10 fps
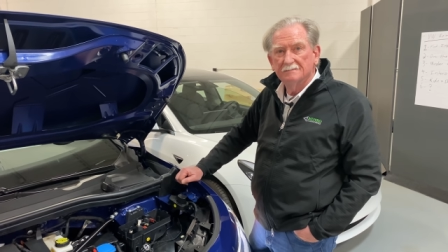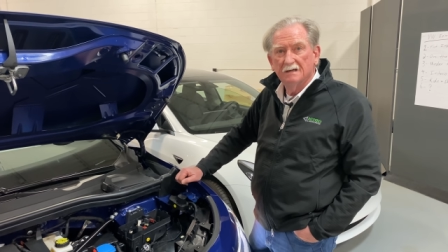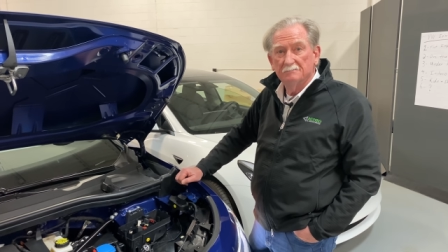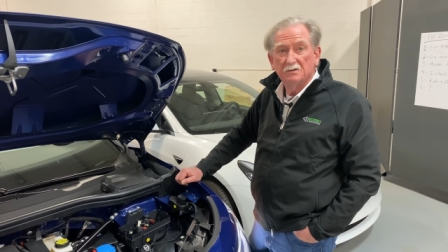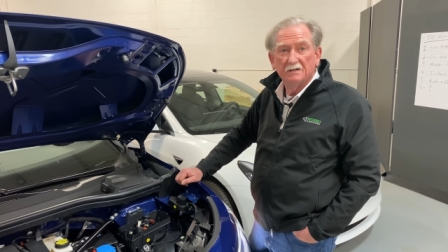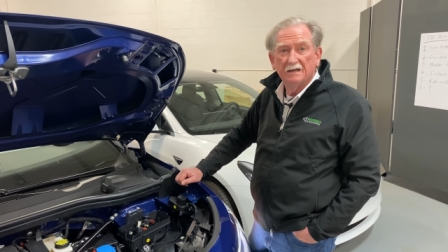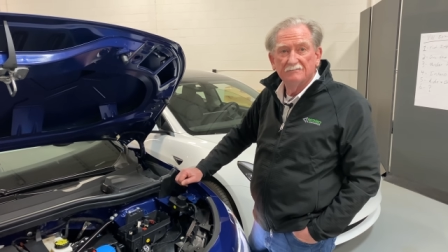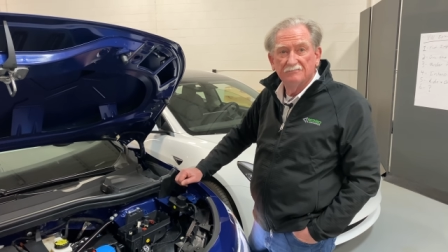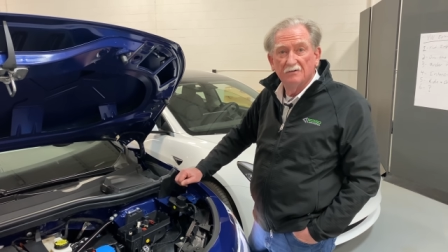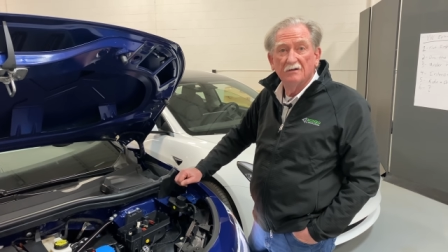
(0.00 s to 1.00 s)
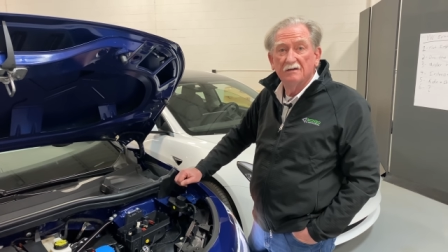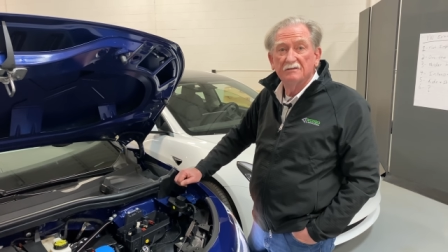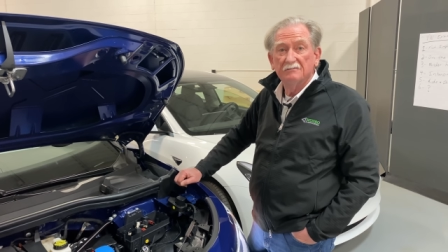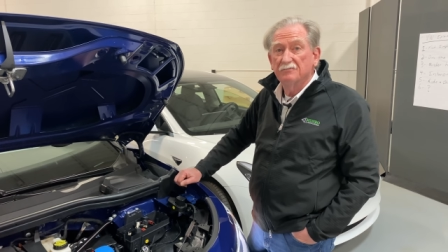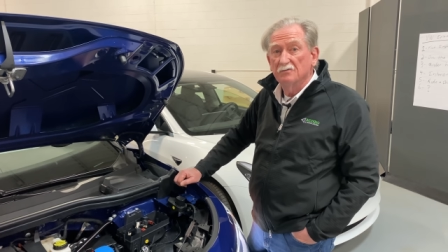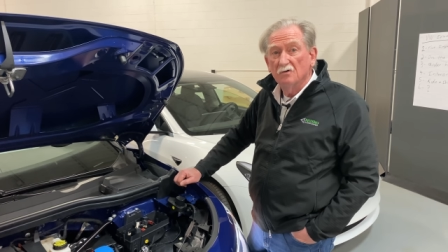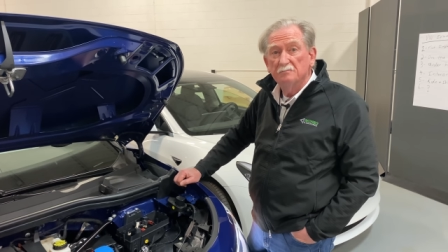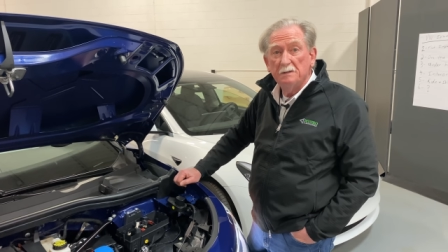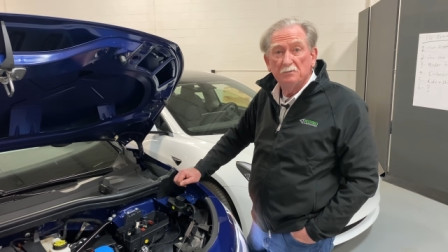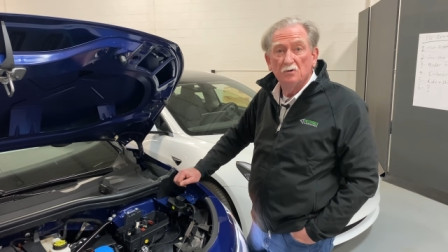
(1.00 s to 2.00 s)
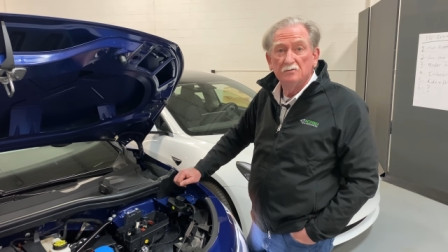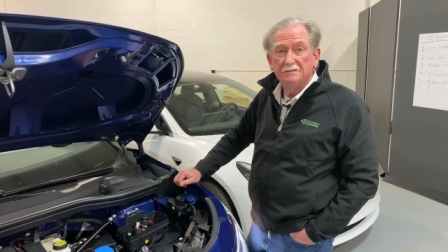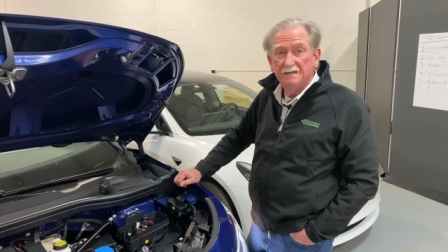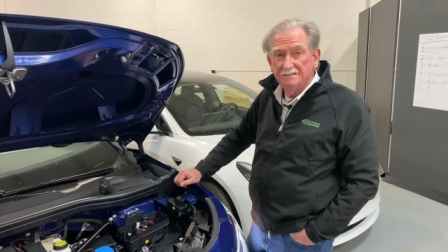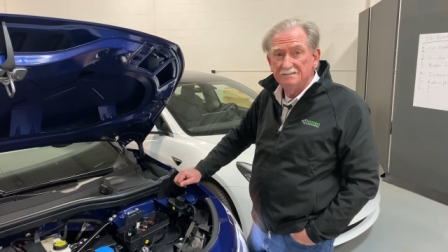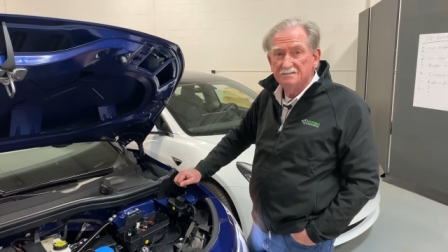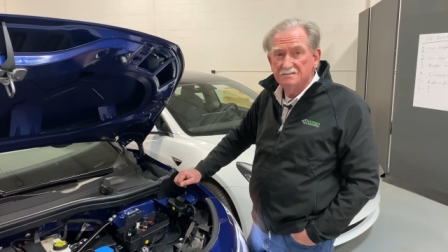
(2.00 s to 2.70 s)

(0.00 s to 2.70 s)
I'm going to, for, uh, for those people who didn't